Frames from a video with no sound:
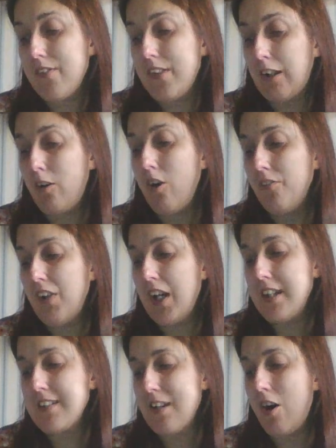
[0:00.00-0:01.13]
the
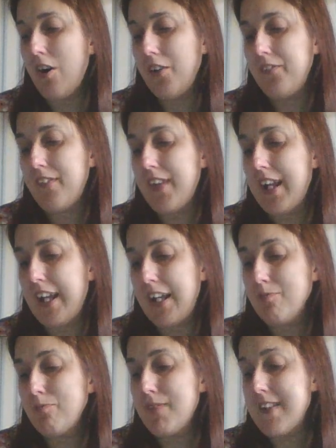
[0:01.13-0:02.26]
covers on the
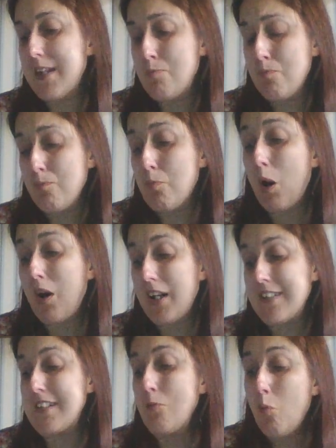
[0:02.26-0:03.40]

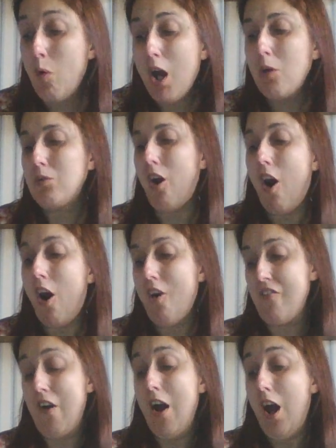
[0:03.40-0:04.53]
surprising world
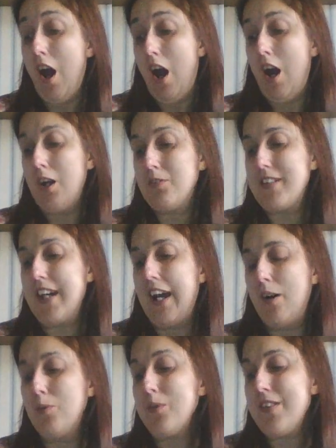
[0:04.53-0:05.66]
of
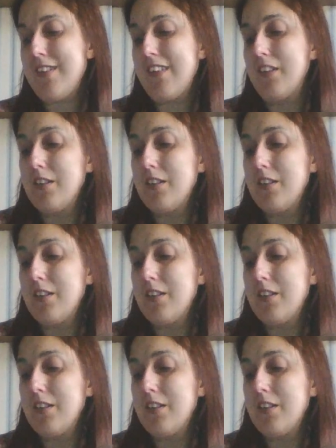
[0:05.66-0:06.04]
hotels